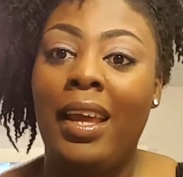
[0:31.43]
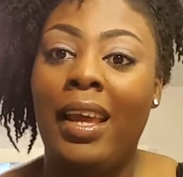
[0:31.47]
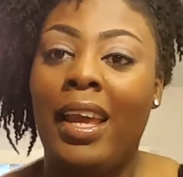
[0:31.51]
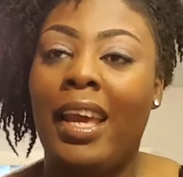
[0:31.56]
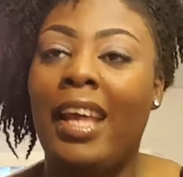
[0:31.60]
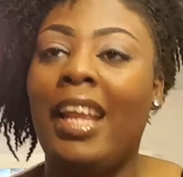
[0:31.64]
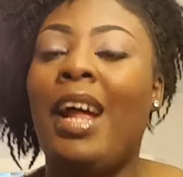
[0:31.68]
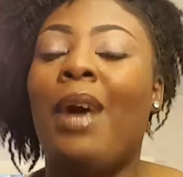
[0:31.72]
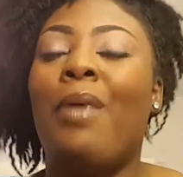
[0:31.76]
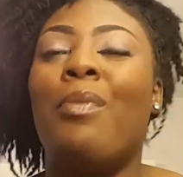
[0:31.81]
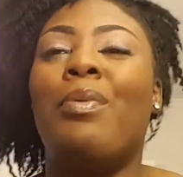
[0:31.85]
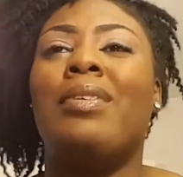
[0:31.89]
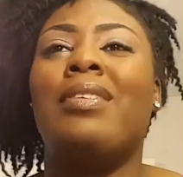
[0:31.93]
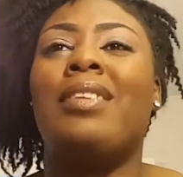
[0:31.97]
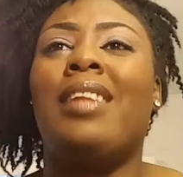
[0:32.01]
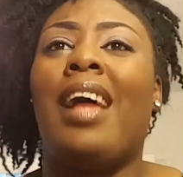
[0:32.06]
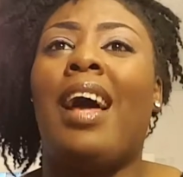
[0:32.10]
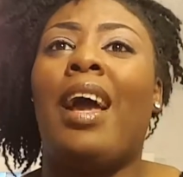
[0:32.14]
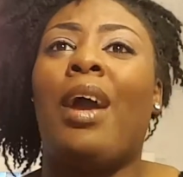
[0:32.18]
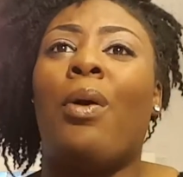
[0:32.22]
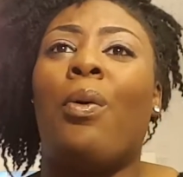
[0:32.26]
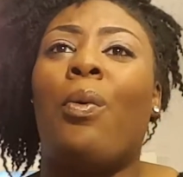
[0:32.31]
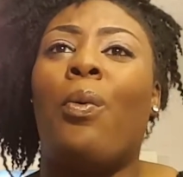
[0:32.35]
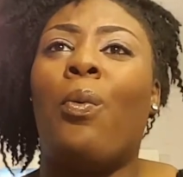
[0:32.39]
And I was
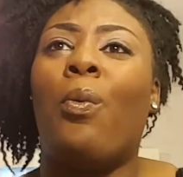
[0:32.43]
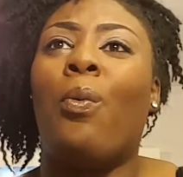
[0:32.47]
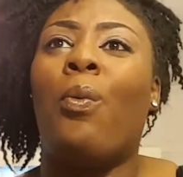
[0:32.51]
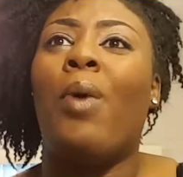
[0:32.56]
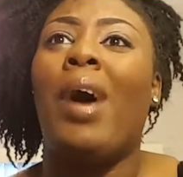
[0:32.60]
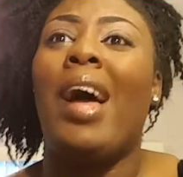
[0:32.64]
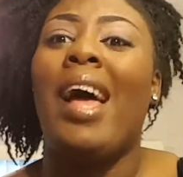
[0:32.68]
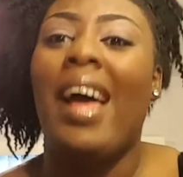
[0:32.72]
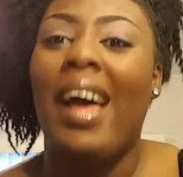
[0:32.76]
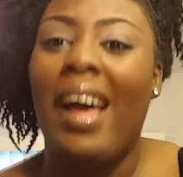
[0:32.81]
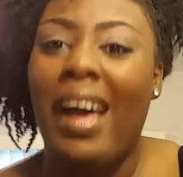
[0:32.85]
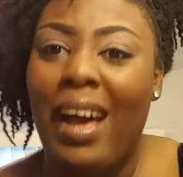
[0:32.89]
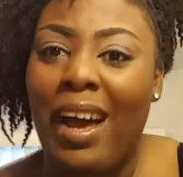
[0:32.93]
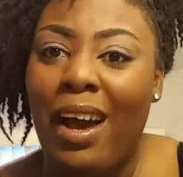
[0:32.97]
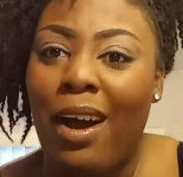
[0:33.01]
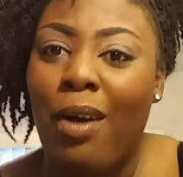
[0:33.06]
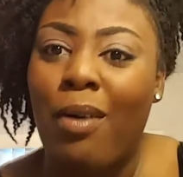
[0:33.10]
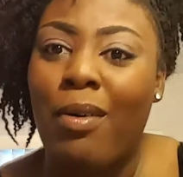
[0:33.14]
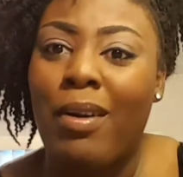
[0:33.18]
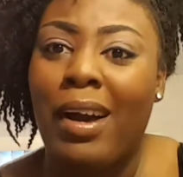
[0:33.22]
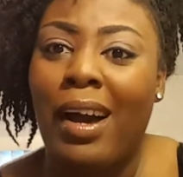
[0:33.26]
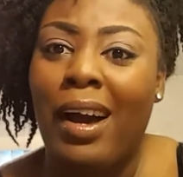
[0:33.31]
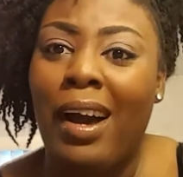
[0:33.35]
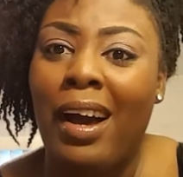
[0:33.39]
like,
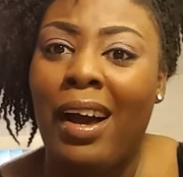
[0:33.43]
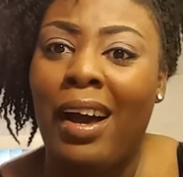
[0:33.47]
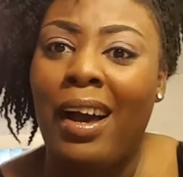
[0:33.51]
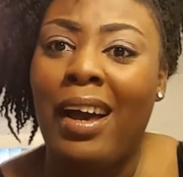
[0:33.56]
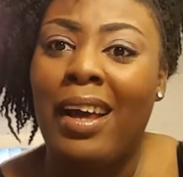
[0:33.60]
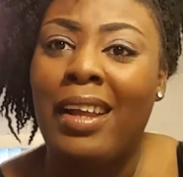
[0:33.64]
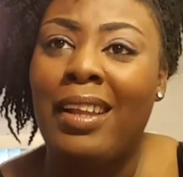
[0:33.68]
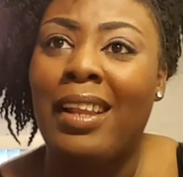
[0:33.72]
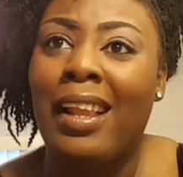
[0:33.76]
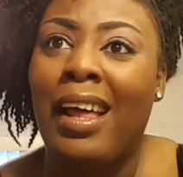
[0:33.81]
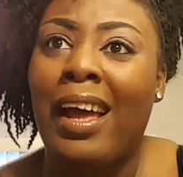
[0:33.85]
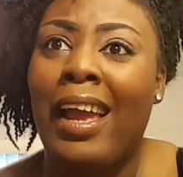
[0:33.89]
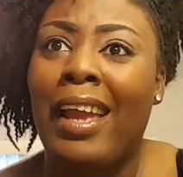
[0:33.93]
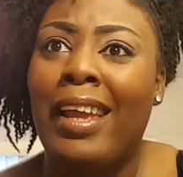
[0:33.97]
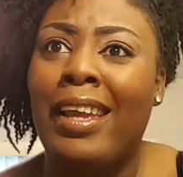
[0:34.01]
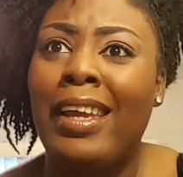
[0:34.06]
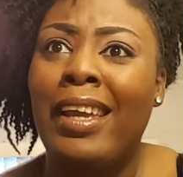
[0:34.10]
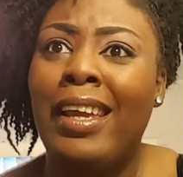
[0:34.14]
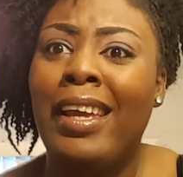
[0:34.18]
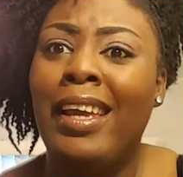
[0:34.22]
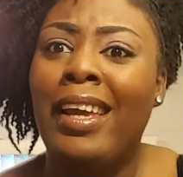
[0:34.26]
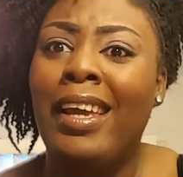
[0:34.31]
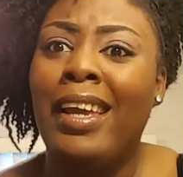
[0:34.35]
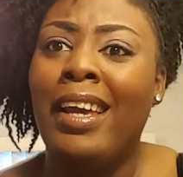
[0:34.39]
wow, God, like
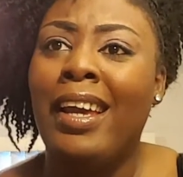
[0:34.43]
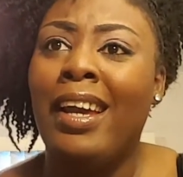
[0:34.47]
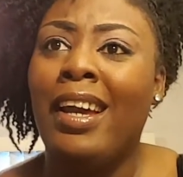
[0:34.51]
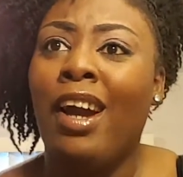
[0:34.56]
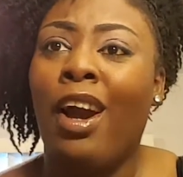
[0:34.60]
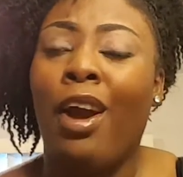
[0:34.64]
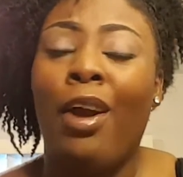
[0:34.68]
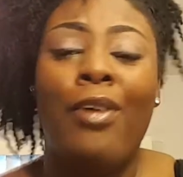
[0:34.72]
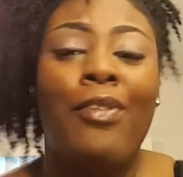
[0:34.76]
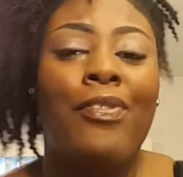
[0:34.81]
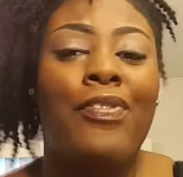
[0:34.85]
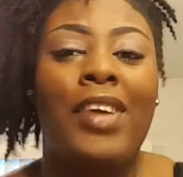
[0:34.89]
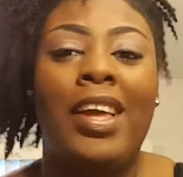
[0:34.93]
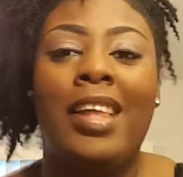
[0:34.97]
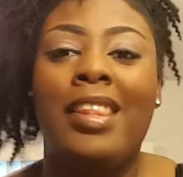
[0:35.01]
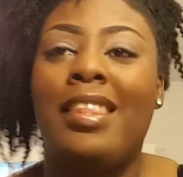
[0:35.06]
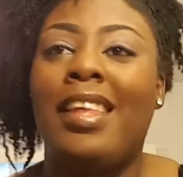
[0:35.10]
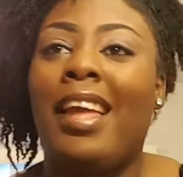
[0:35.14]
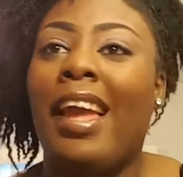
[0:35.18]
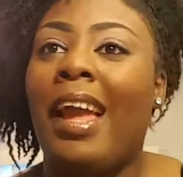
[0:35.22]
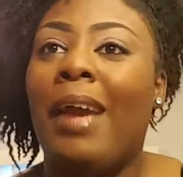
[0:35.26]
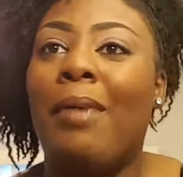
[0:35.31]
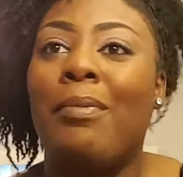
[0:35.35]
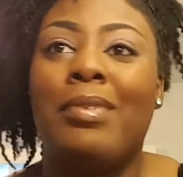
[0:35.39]
her faith
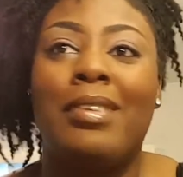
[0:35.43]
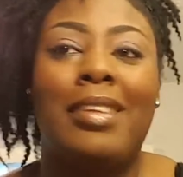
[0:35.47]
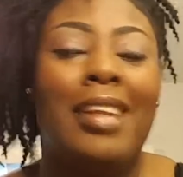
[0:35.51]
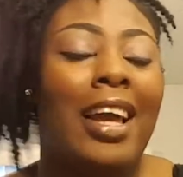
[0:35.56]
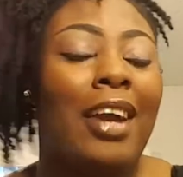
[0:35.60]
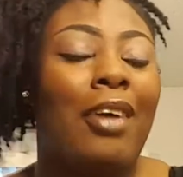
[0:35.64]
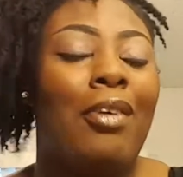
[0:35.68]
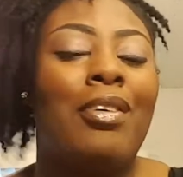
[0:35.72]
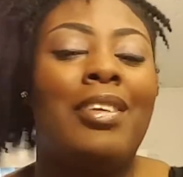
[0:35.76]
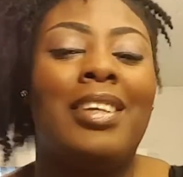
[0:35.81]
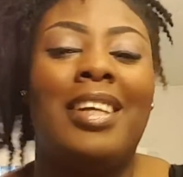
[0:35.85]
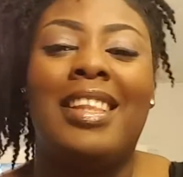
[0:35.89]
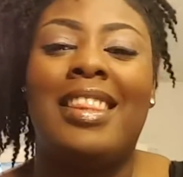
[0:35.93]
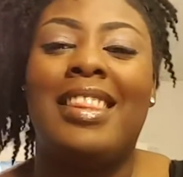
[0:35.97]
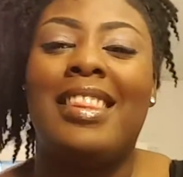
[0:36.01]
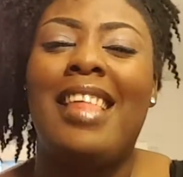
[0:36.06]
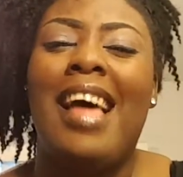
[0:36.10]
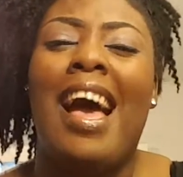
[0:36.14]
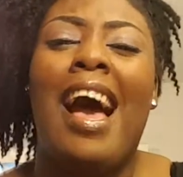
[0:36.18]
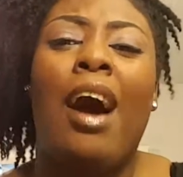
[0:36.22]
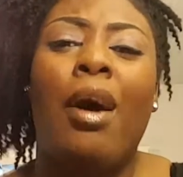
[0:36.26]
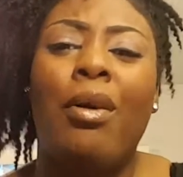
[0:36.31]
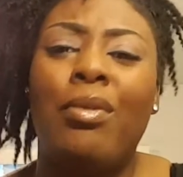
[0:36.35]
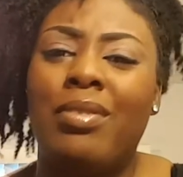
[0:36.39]
game was like on
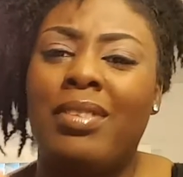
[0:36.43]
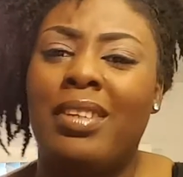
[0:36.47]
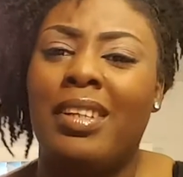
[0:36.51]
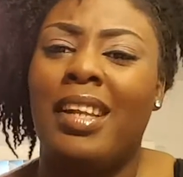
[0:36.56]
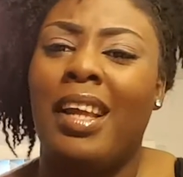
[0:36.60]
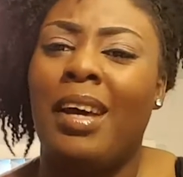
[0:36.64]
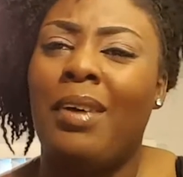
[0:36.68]
1,000.